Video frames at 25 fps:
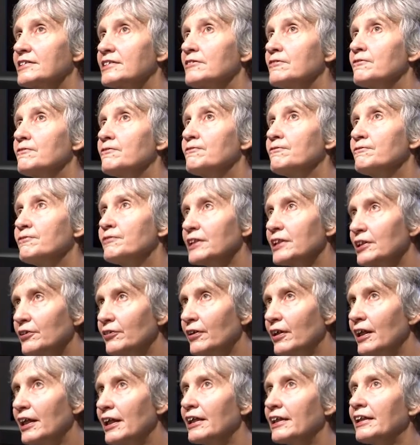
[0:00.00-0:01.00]

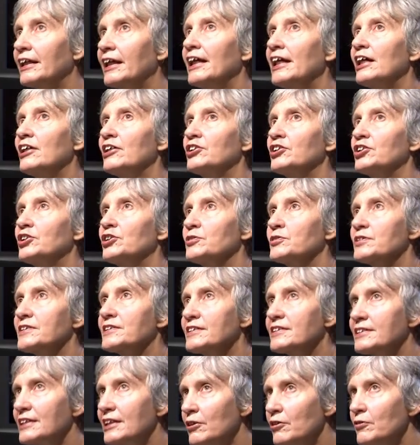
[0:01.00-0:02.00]
figure out how to
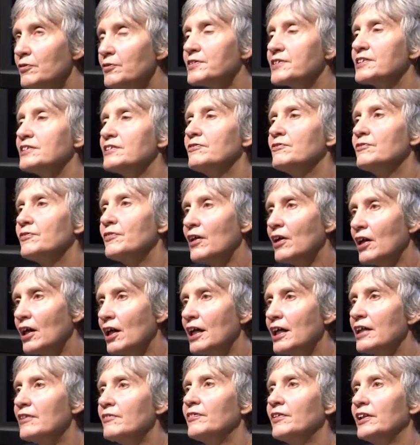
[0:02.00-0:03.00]
yourself
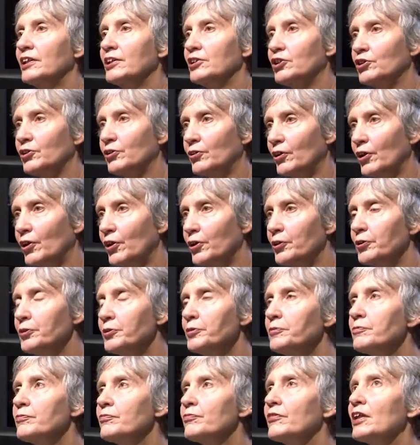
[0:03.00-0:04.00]
survive and grow,